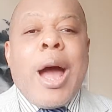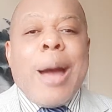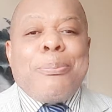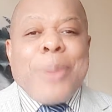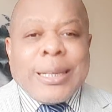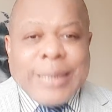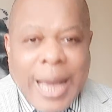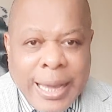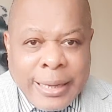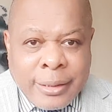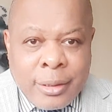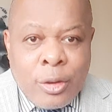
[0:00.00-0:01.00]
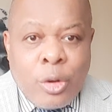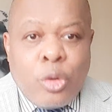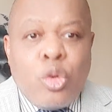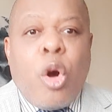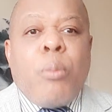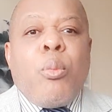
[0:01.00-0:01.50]
apartheid,
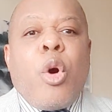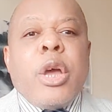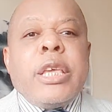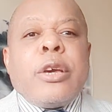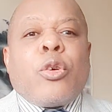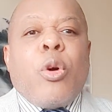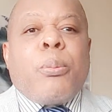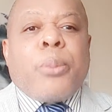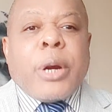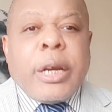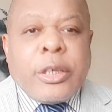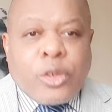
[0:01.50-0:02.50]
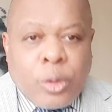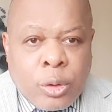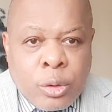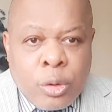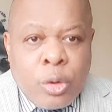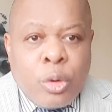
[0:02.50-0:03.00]
no more
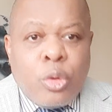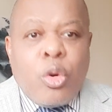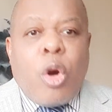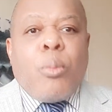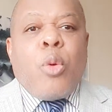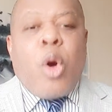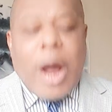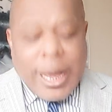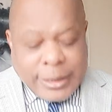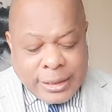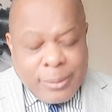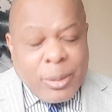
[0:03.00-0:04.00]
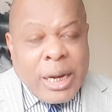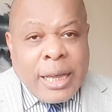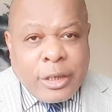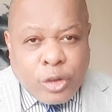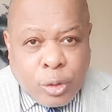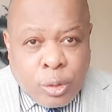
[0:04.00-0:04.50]
incorporation, no more
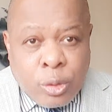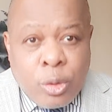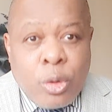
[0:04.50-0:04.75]
assimilation,